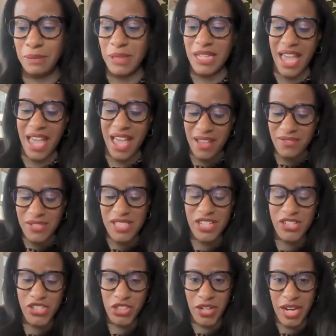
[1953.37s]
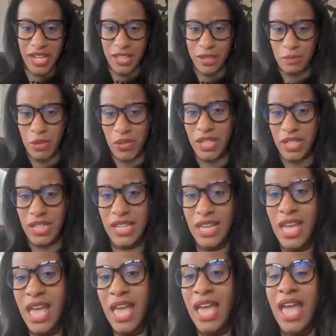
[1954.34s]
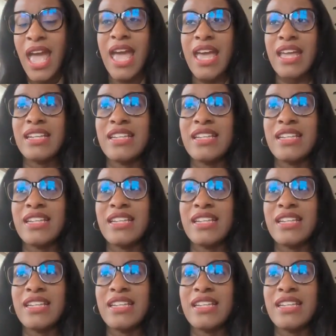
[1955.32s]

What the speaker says: have such a great community and